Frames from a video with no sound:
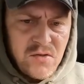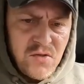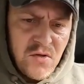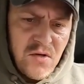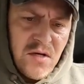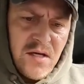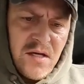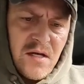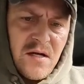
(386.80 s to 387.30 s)

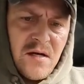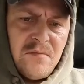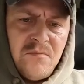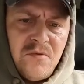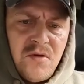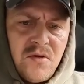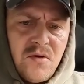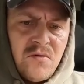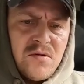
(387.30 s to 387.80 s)
so you get
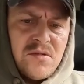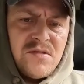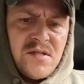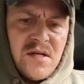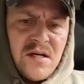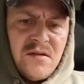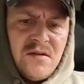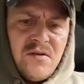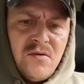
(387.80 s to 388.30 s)
up you go
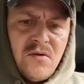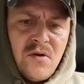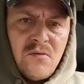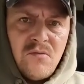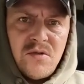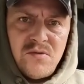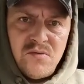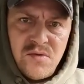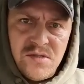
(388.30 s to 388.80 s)
inside the
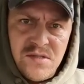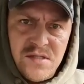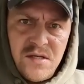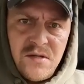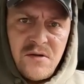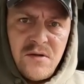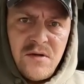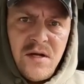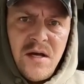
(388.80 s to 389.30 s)
door which was
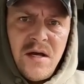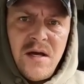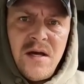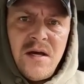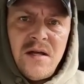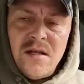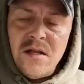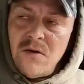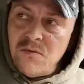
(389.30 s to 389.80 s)
centered
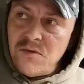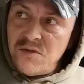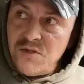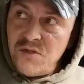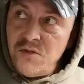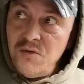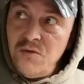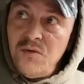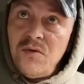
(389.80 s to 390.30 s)
there
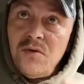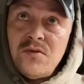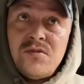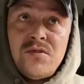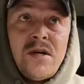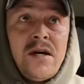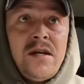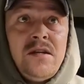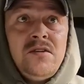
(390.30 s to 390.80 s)
was two of
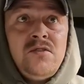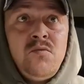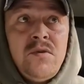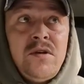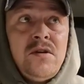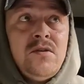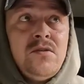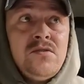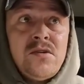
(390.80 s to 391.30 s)
those nine inch
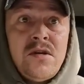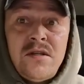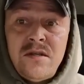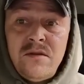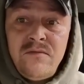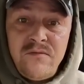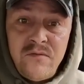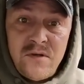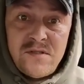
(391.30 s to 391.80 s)
windows
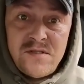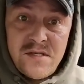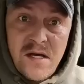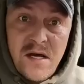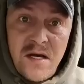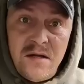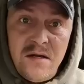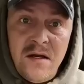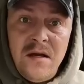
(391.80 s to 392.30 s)
on the front
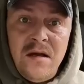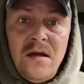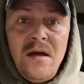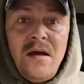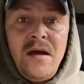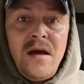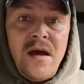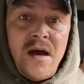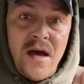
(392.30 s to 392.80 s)
side
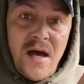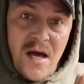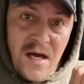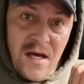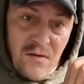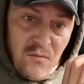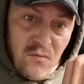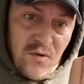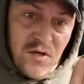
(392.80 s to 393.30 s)

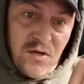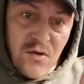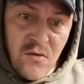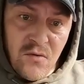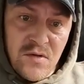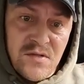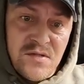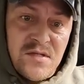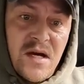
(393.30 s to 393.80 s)
and when you
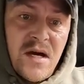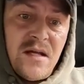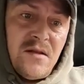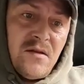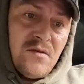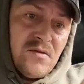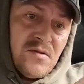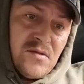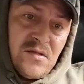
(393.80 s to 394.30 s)
go
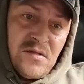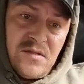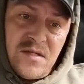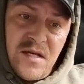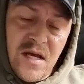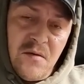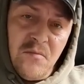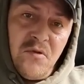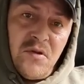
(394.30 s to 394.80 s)
inside there's a
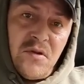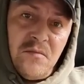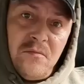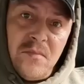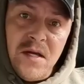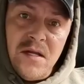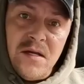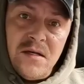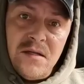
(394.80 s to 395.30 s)
table
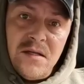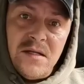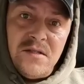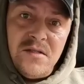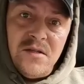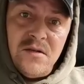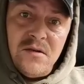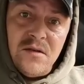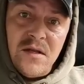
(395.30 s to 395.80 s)

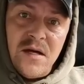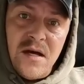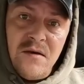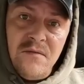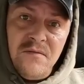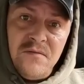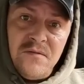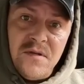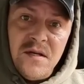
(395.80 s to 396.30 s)
immediately to your
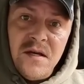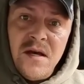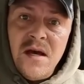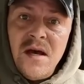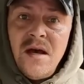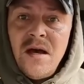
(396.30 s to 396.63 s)
left